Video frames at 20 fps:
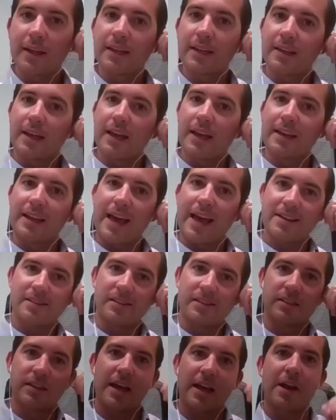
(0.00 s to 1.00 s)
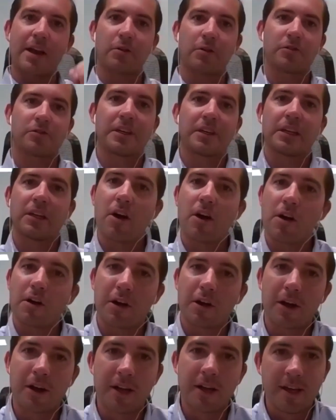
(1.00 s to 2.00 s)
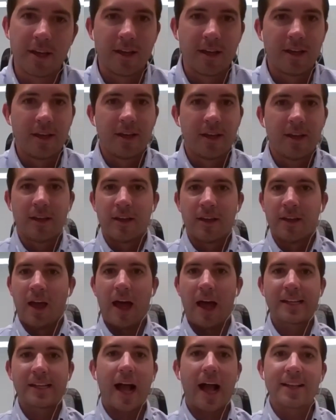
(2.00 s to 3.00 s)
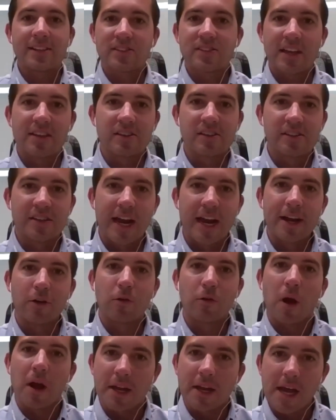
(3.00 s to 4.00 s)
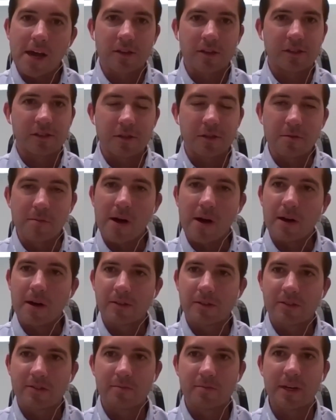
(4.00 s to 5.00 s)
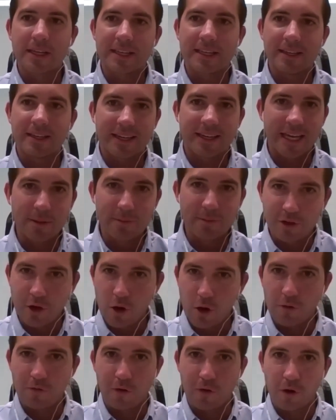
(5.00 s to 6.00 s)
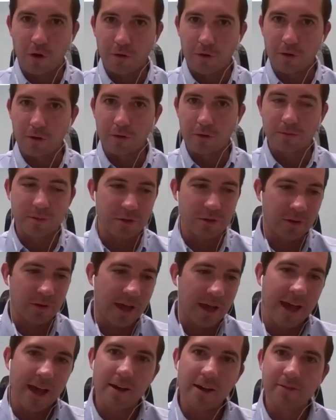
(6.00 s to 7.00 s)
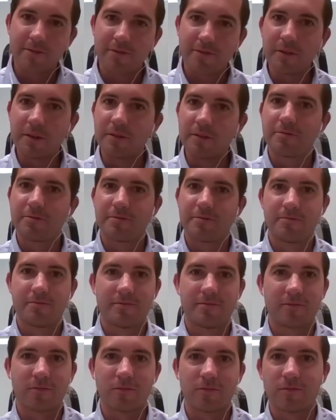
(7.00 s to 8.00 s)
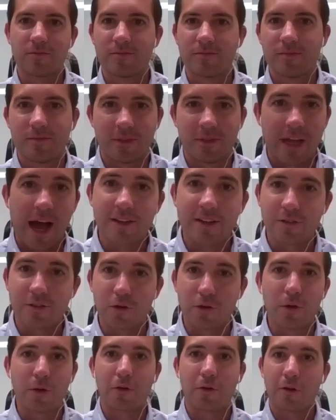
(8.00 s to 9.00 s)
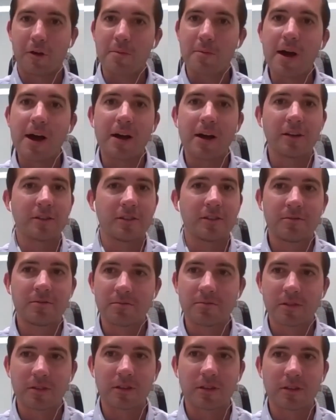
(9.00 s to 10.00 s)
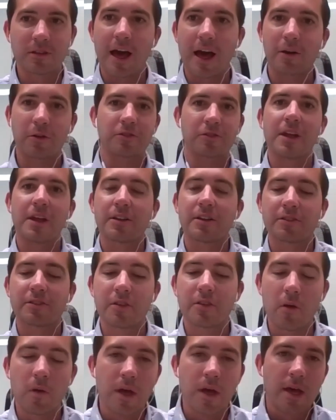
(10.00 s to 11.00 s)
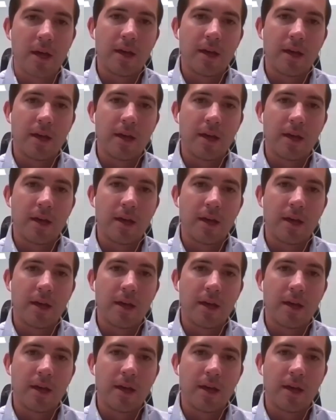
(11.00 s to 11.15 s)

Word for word: And and as these laterals get longer, I'd, I'd say the standard right now is two miles, but it it keeps going further, two and a half. You've, guys are drilling three mile laterals now, so.